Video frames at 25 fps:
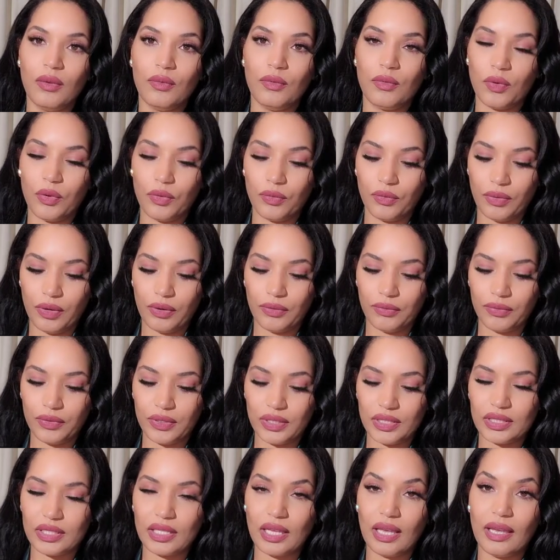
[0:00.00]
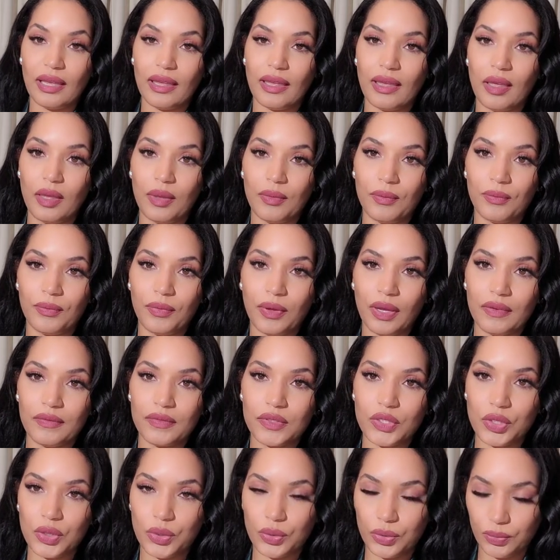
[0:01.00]
For reference, I am
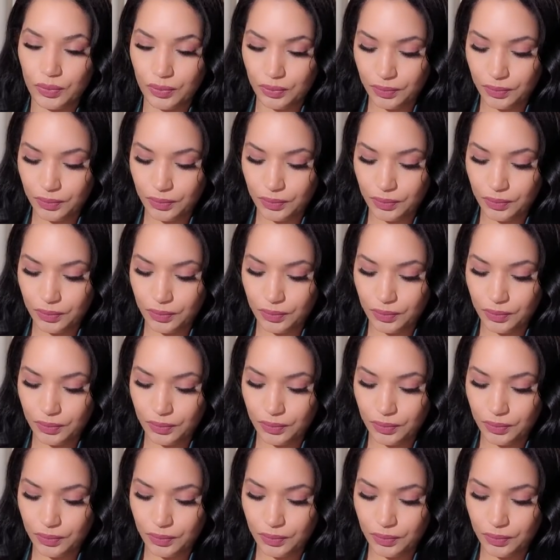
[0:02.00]
5'2".